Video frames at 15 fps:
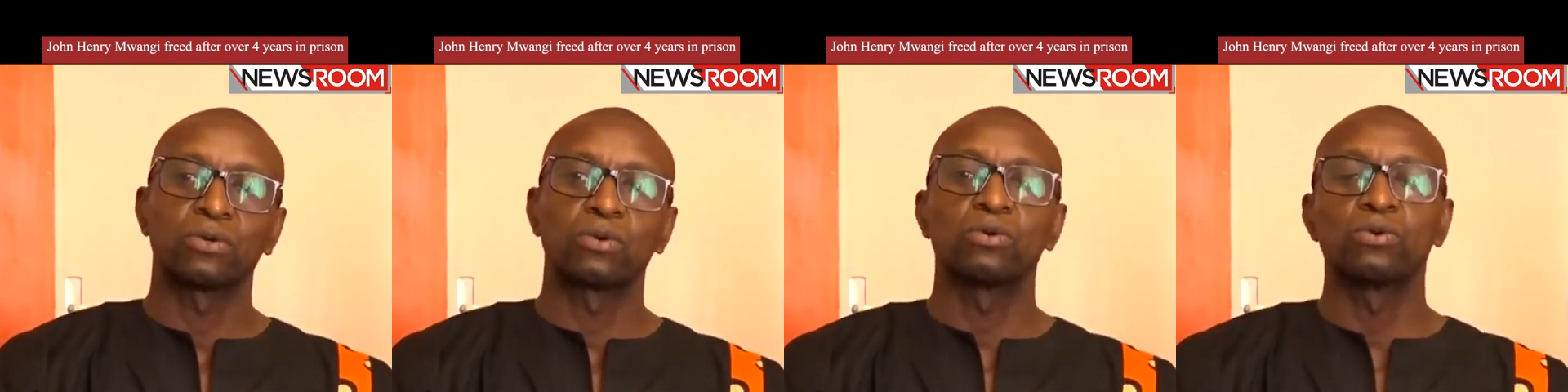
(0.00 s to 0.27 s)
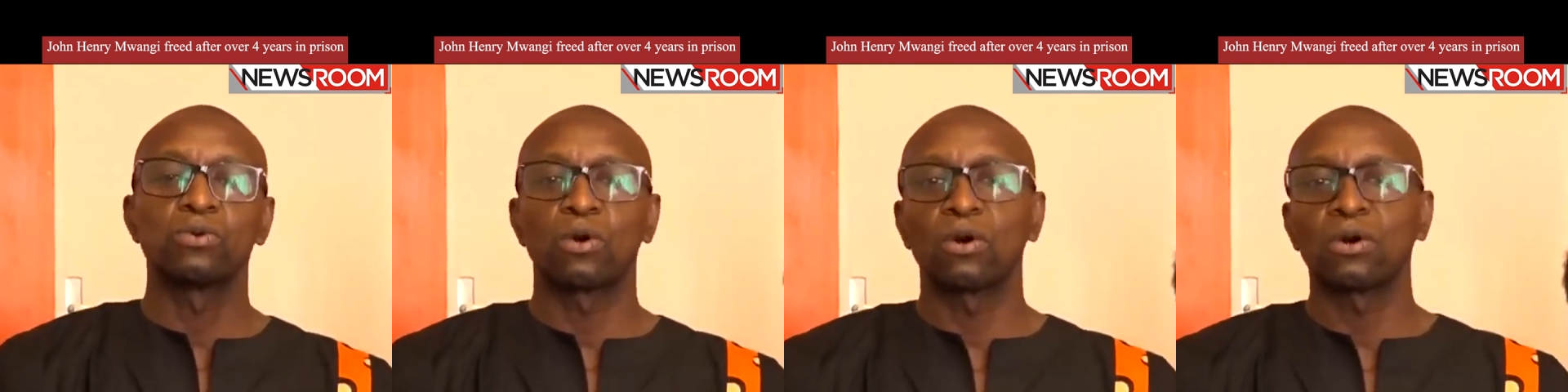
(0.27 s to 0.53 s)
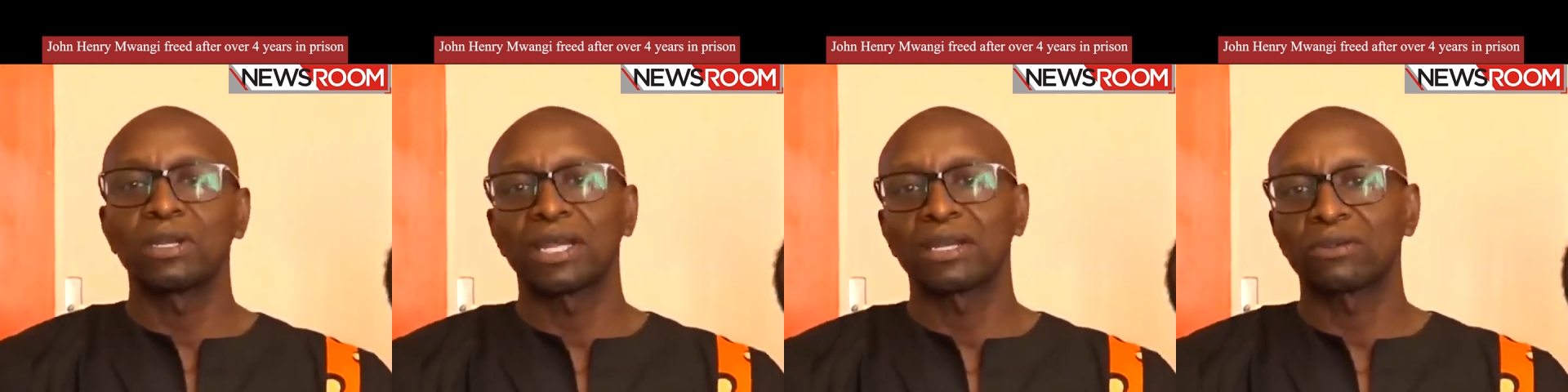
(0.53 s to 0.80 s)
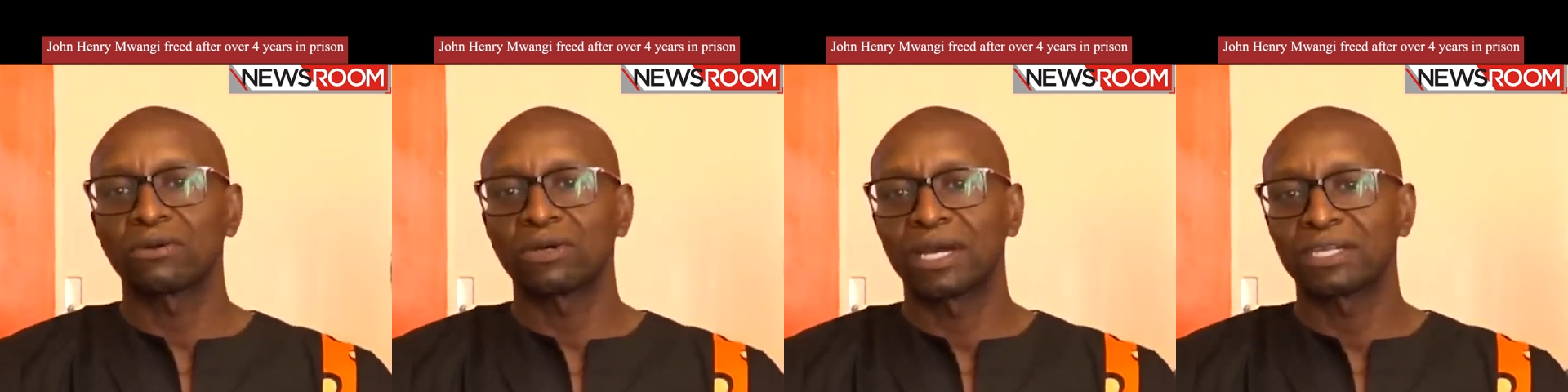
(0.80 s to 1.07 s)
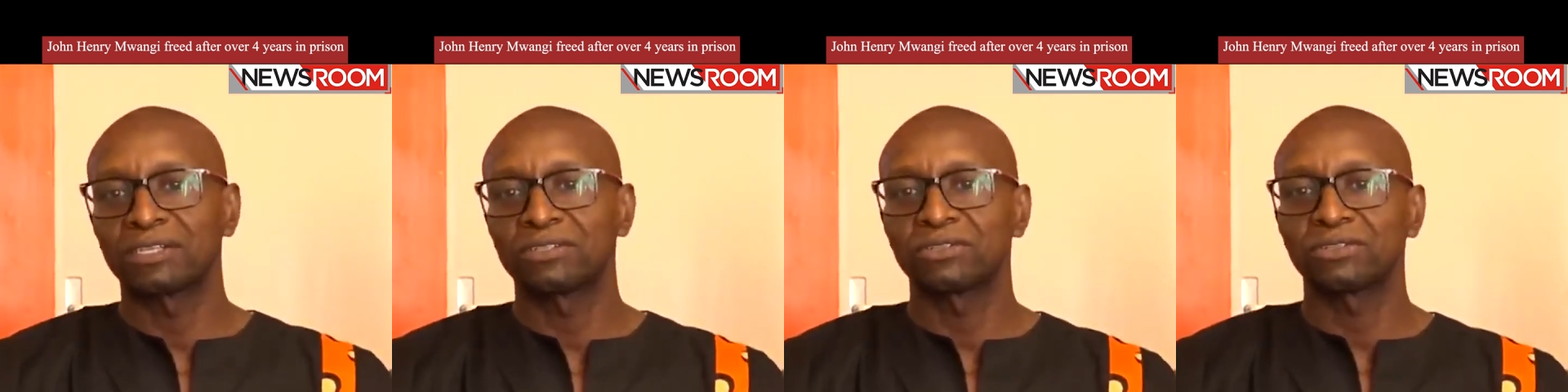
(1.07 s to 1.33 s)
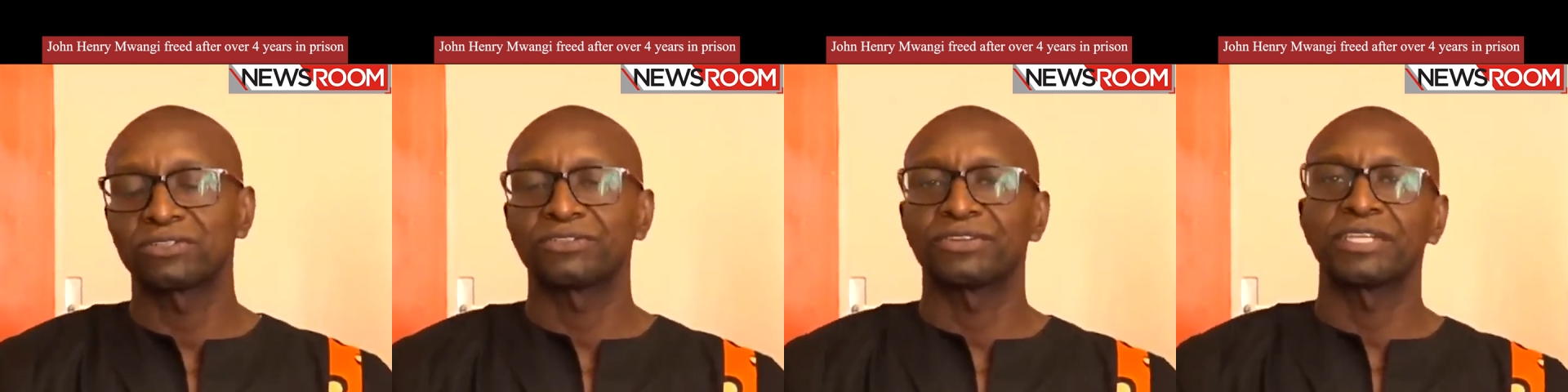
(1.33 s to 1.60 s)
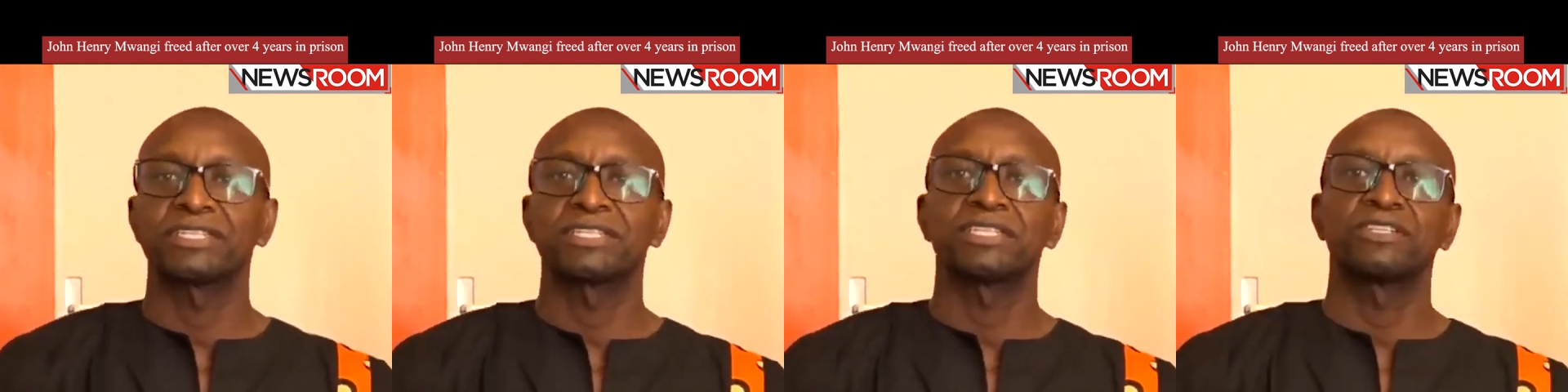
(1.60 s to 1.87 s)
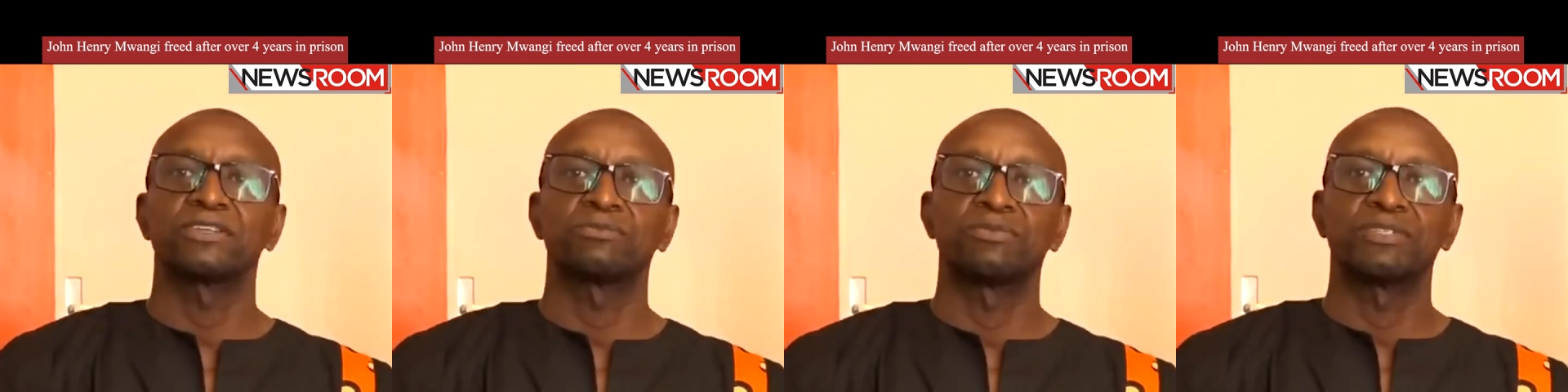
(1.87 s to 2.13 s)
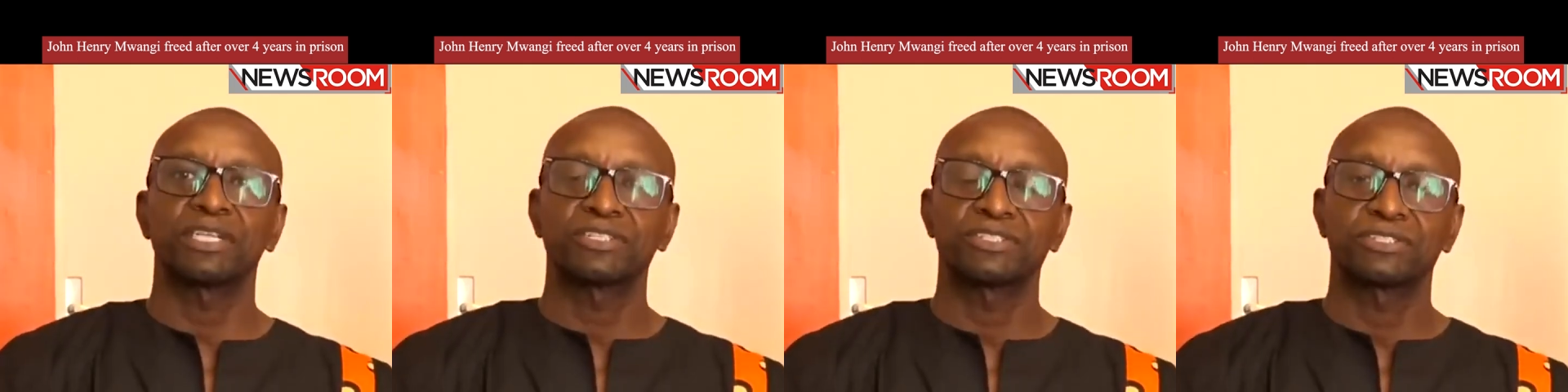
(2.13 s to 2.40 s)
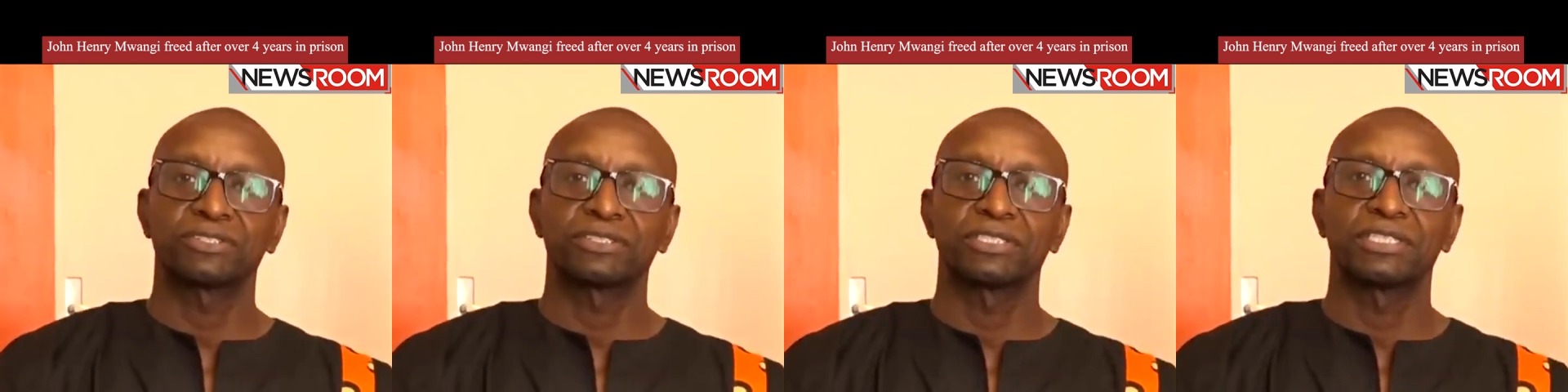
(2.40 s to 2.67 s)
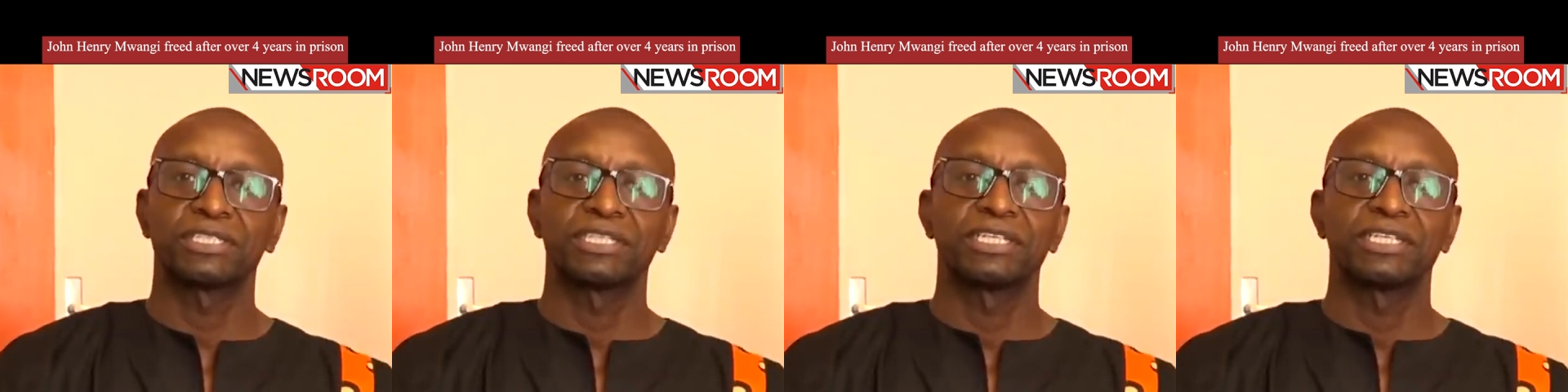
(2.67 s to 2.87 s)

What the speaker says: who all along had not raised any objection,